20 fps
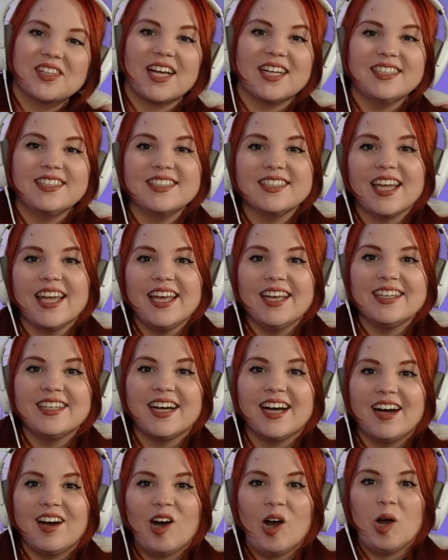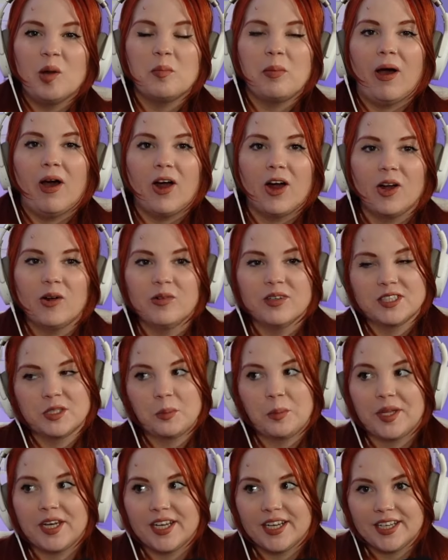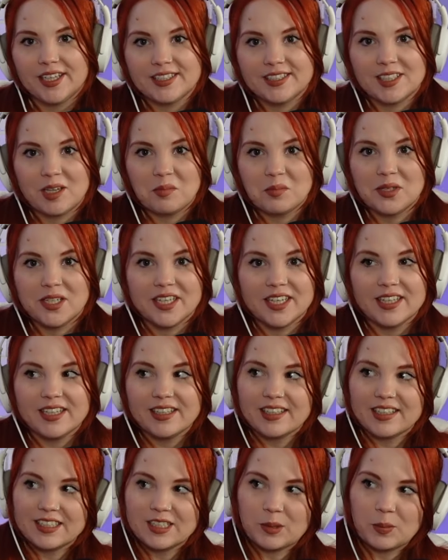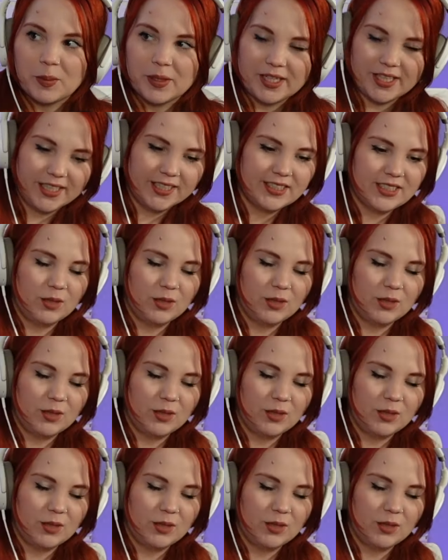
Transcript: that's like on par with spitting at somebody, like spitting in